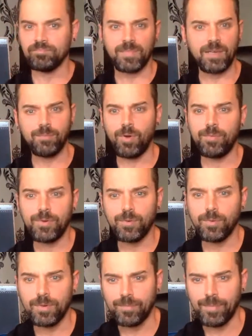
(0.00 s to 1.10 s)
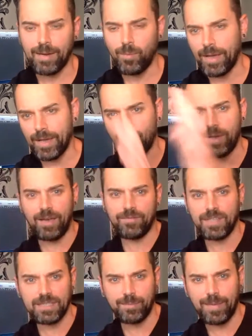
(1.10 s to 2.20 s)
involve you in a better way. We have
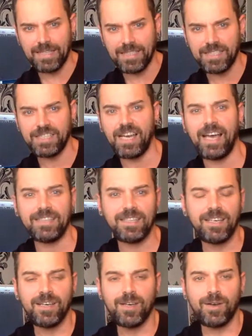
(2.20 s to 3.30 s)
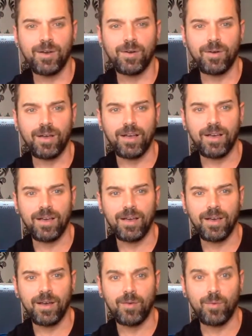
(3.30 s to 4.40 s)
this amazing chat,
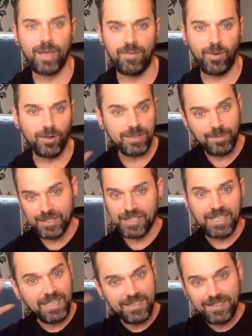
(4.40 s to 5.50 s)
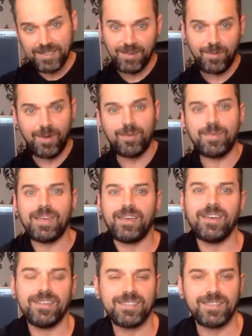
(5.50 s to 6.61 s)
and we have all the machines around
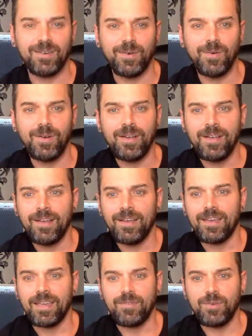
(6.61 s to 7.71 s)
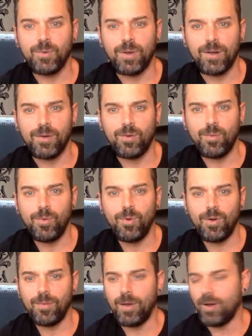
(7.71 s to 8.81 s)
me. So if you want to know
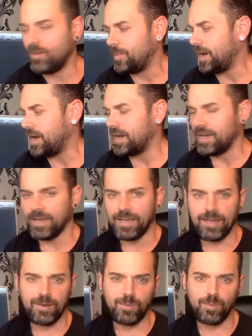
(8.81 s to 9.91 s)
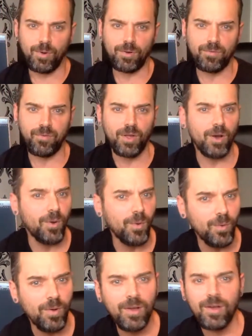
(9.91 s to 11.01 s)
more about my
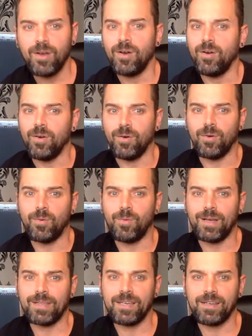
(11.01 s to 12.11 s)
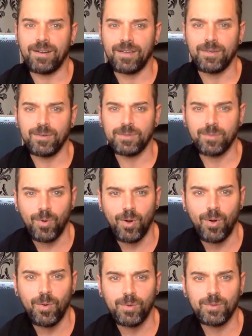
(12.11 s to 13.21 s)
workflow or what gear I use the
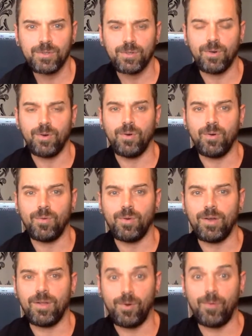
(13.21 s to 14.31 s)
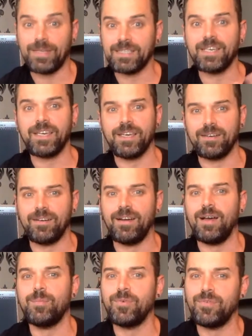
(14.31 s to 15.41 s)
most or what orange gear
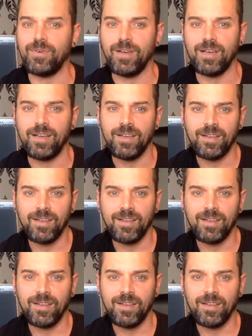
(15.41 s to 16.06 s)
I prefer